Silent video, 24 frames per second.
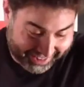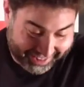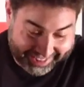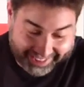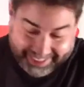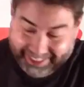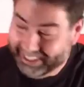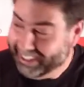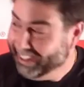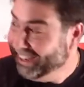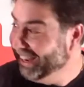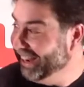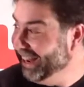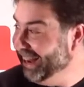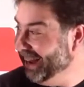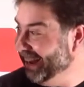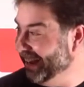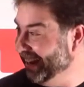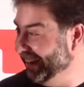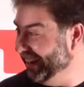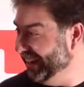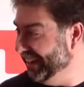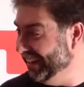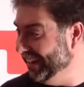
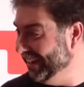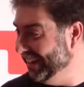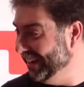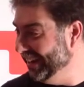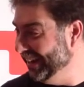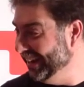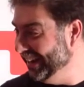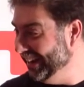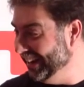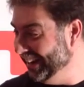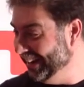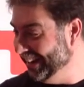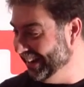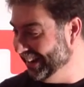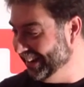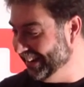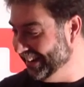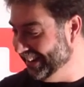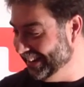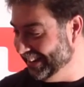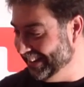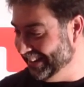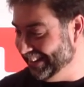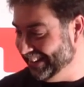
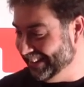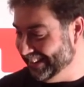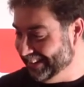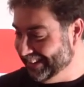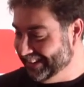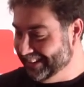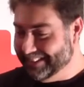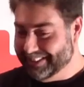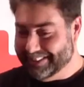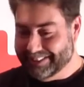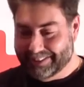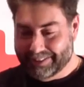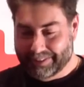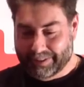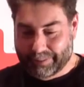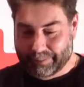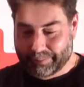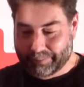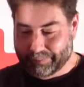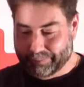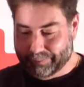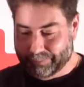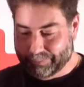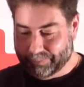
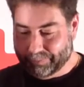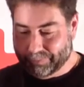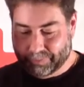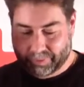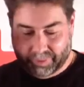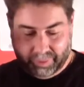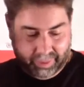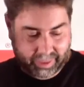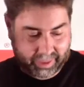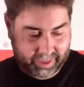The person shown says nothing.